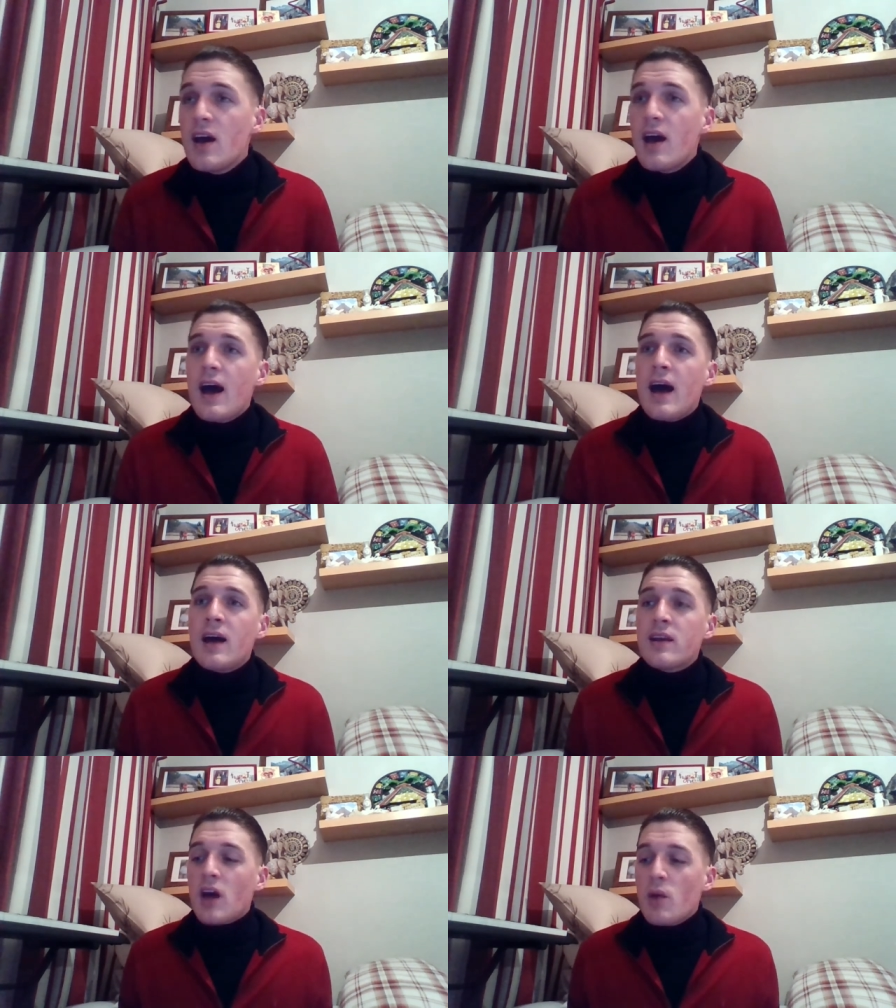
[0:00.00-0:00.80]

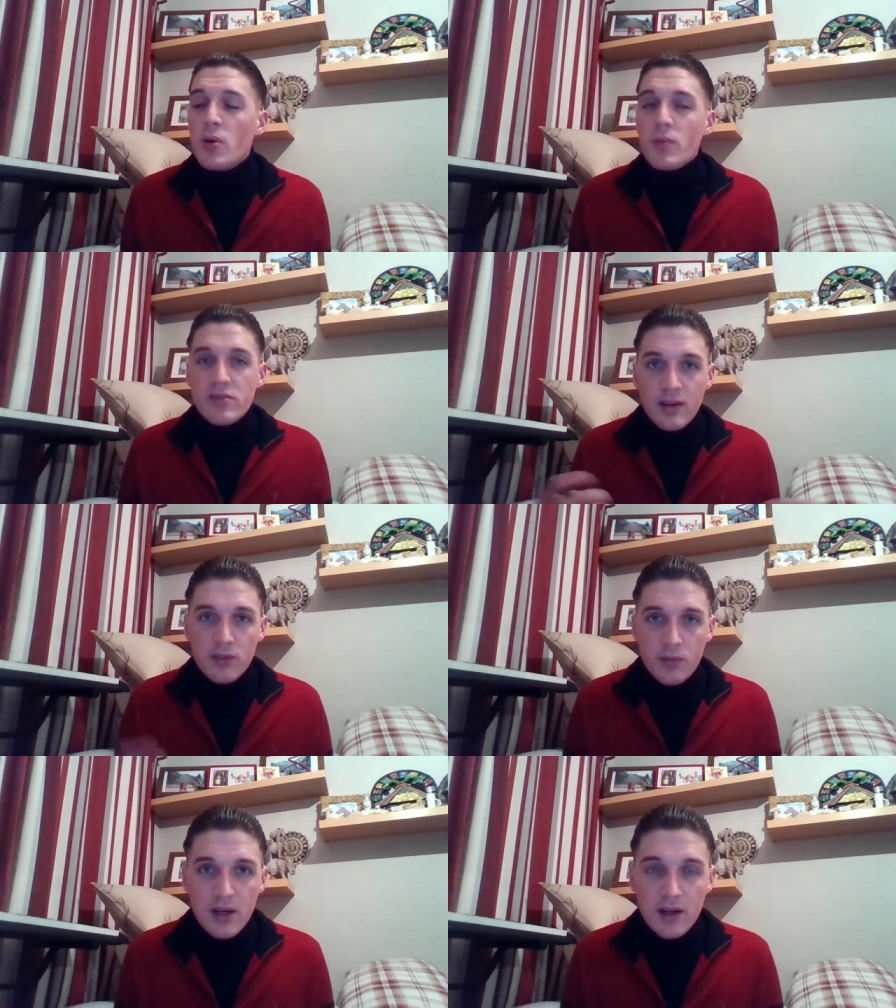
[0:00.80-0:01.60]
And I put my
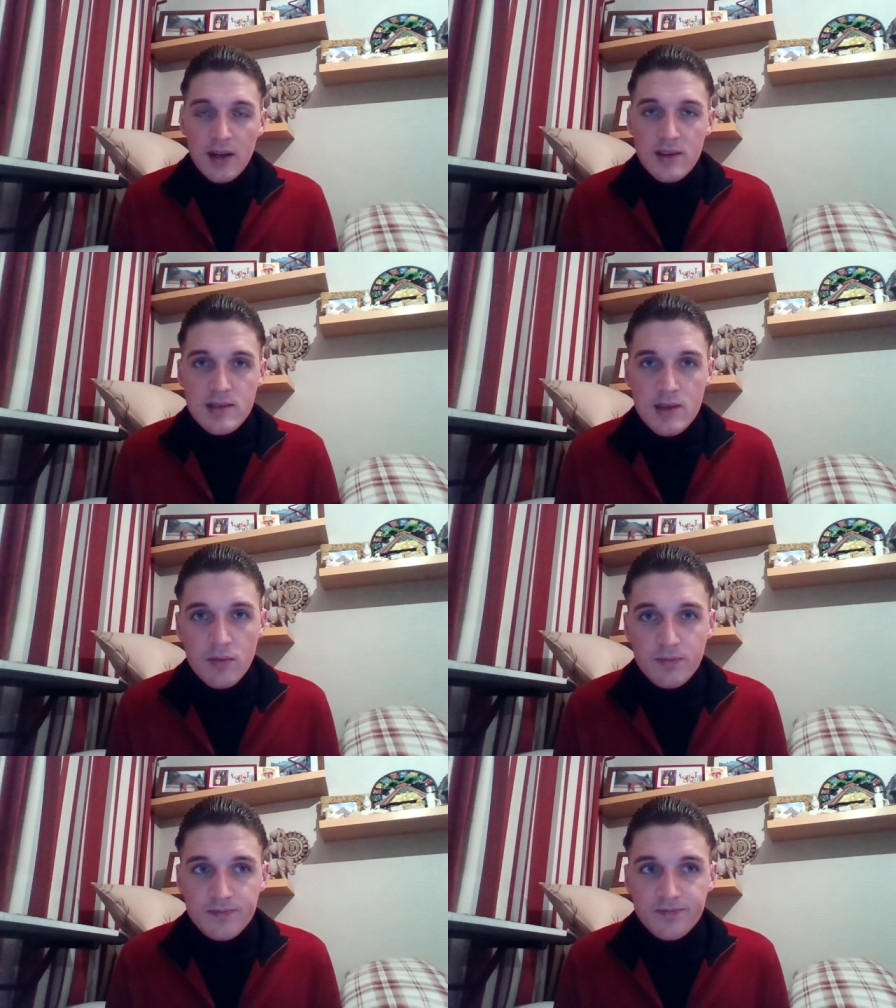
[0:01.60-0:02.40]
favourite pair of glasses
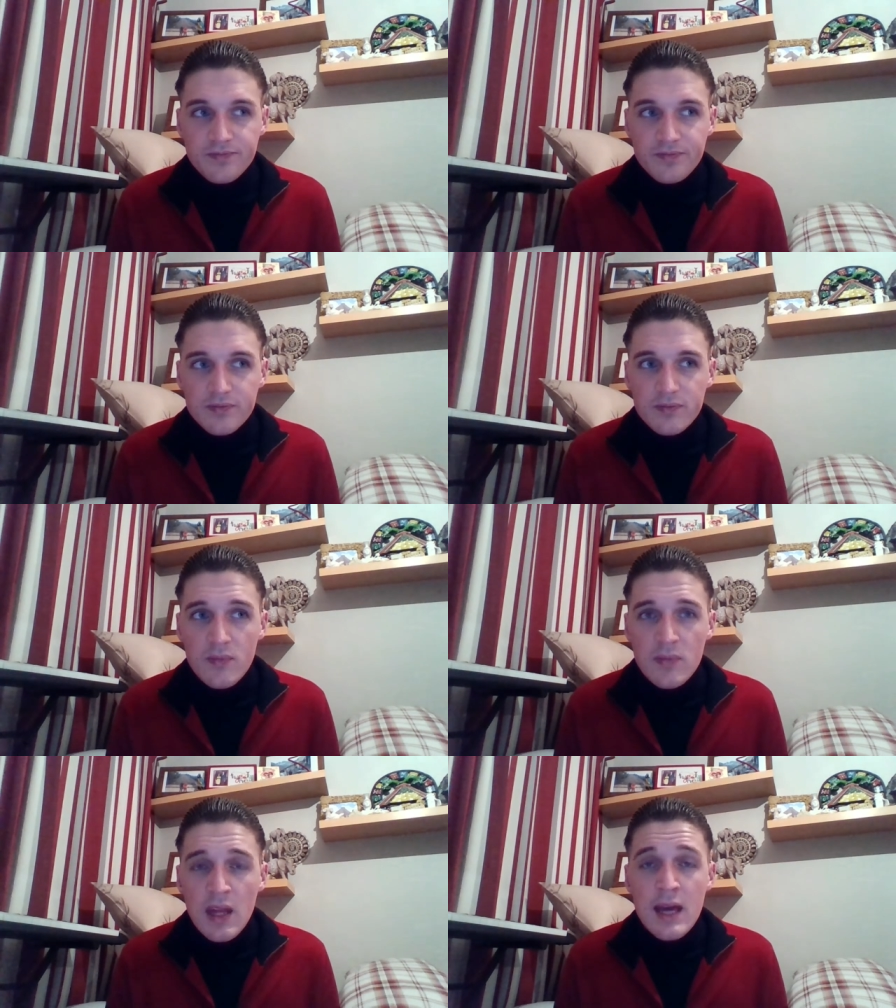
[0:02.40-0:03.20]
on,
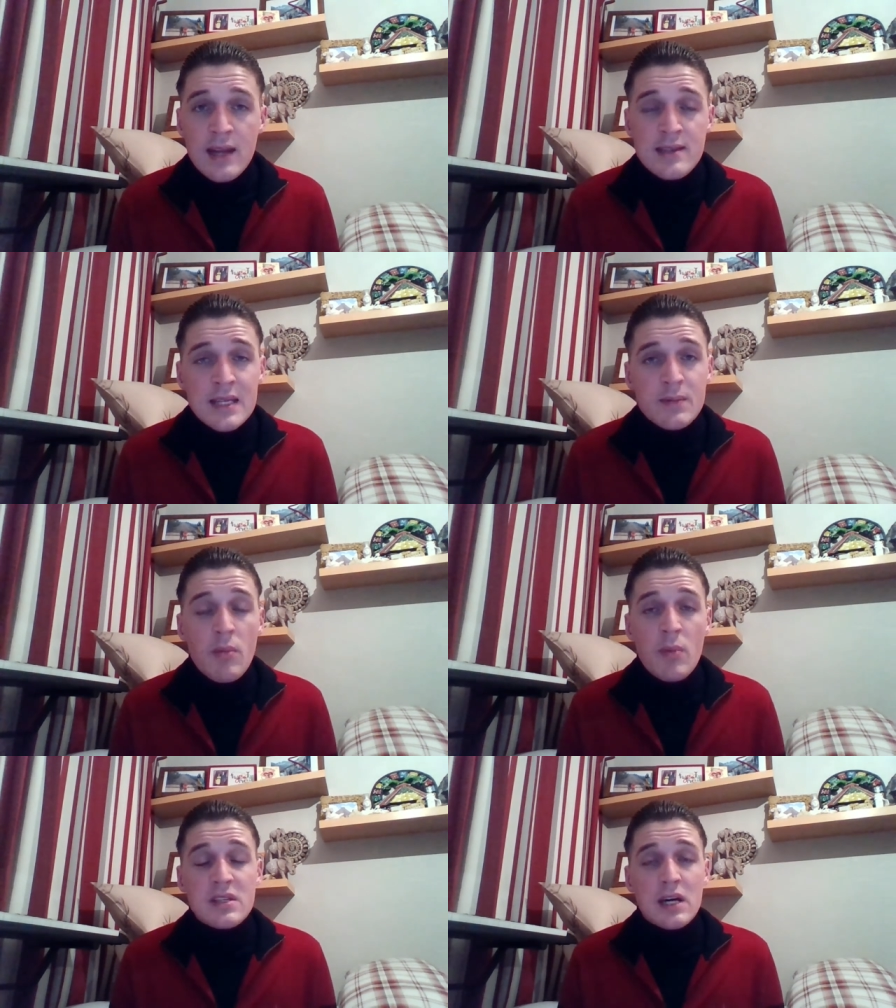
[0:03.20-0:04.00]
and I said to my
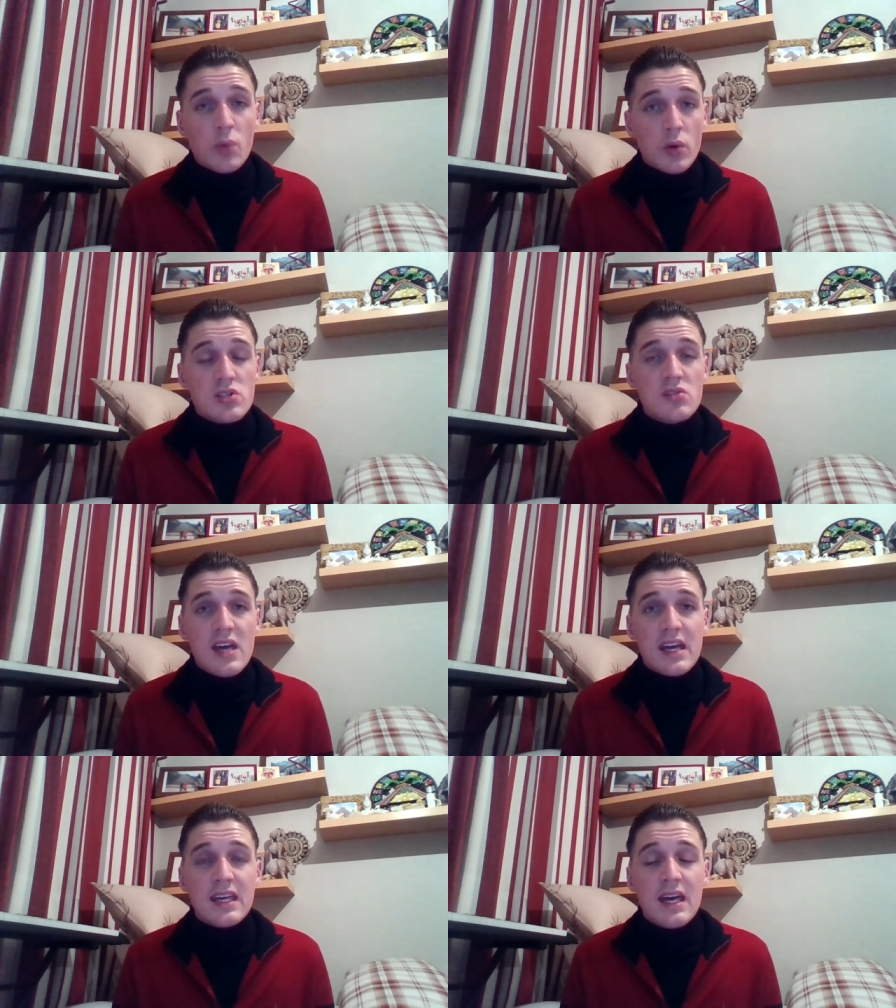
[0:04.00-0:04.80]
mum and dad, What do you
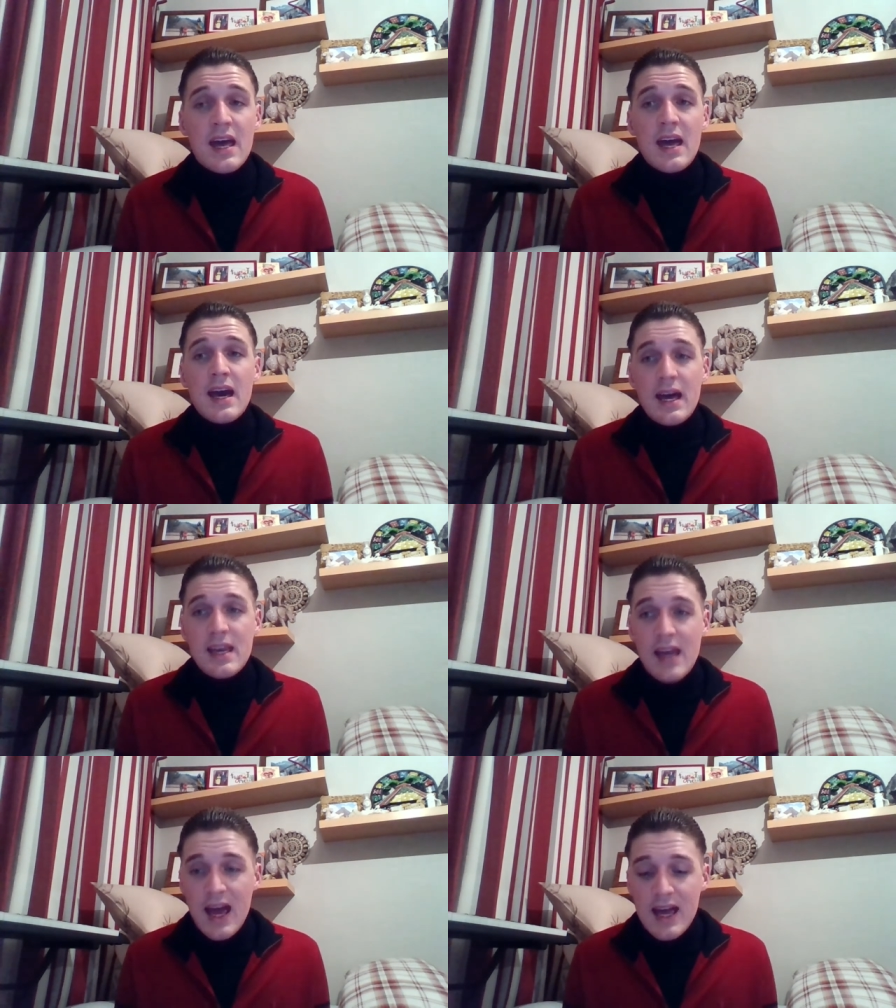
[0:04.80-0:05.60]
think? And
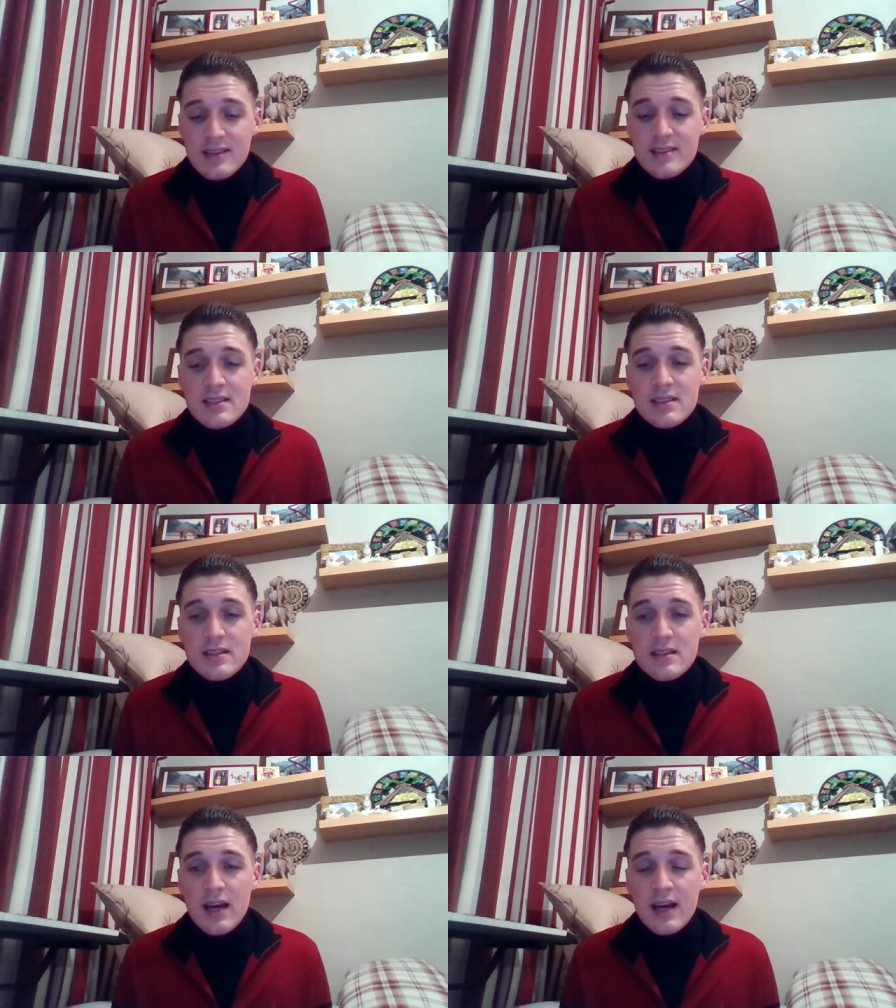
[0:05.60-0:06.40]
as
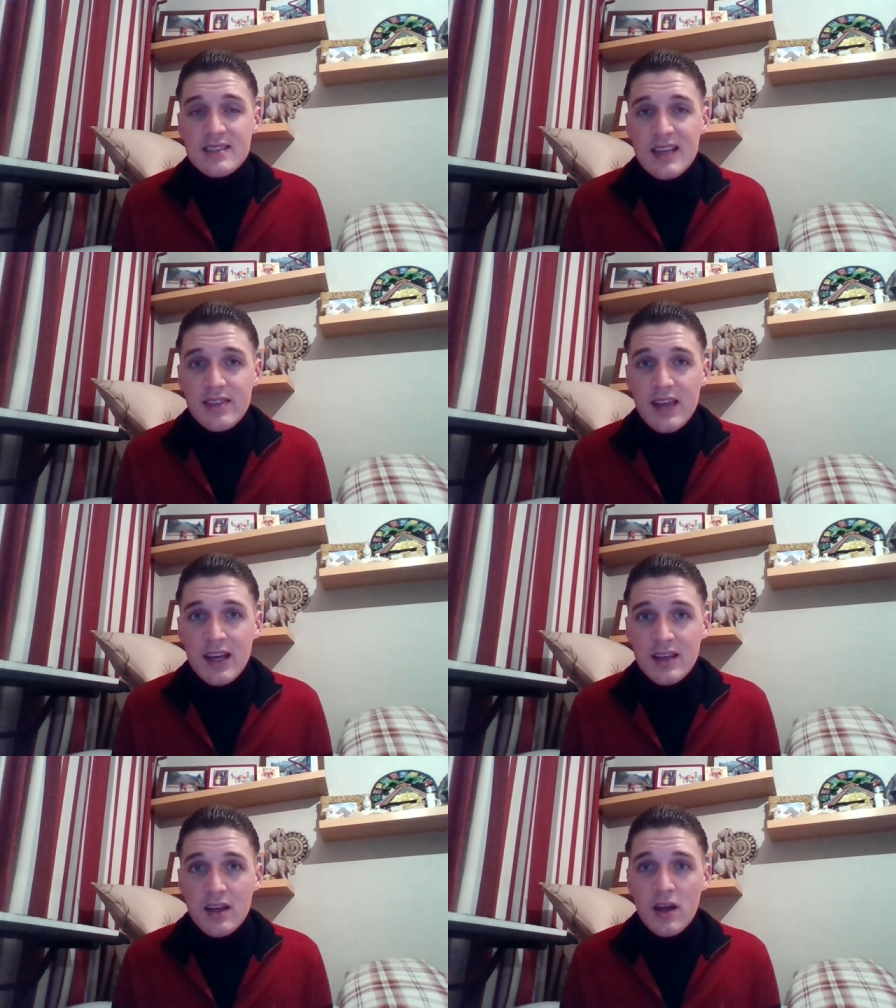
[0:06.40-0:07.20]
I said that,